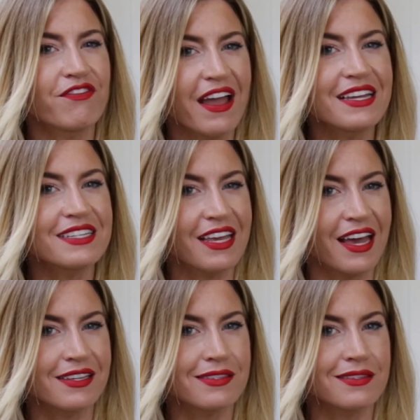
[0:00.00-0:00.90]
If I had to
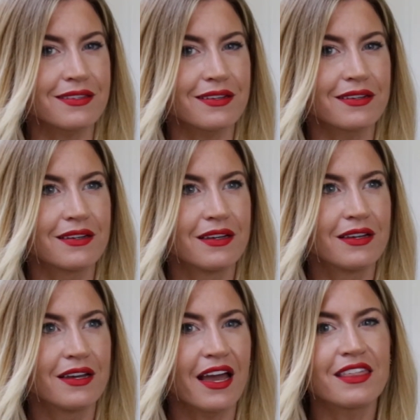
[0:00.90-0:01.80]
guess,
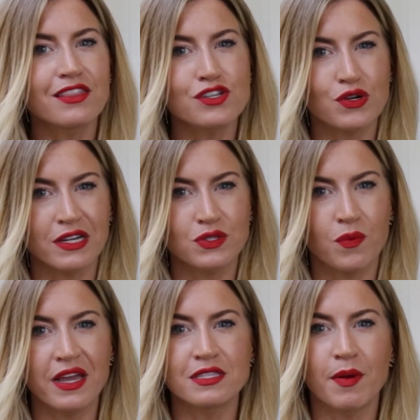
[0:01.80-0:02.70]
I think the dress
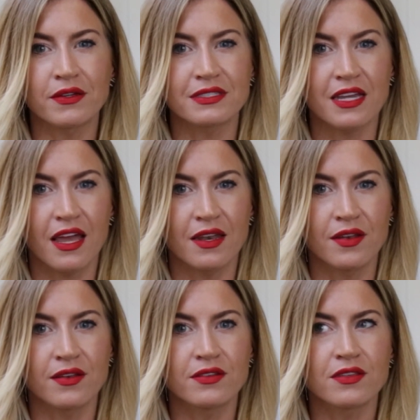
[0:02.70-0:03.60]
weighs about 10
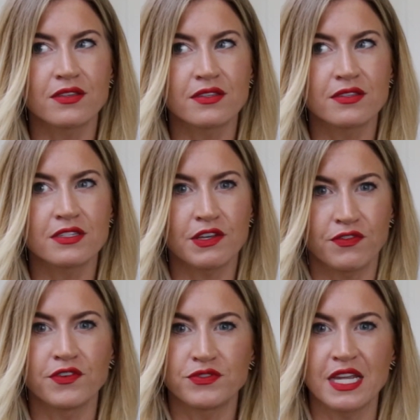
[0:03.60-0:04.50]
to
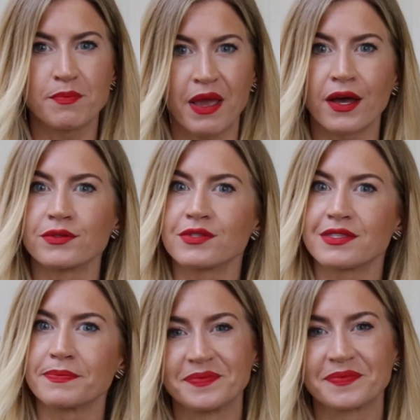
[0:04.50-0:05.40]
15 pounds.
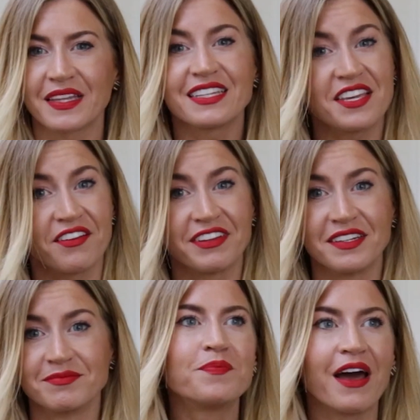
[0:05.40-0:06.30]
It's heavy,
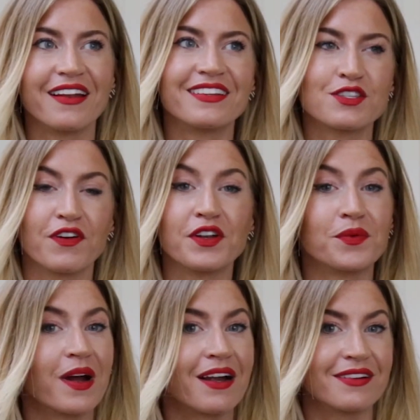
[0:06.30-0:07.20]
but it's fun to
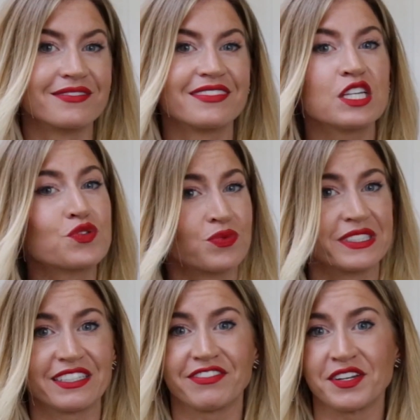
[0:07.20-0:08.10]
wear. It's
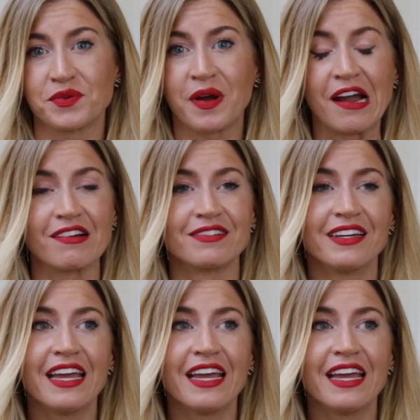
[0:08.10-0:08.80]
really fun to wear.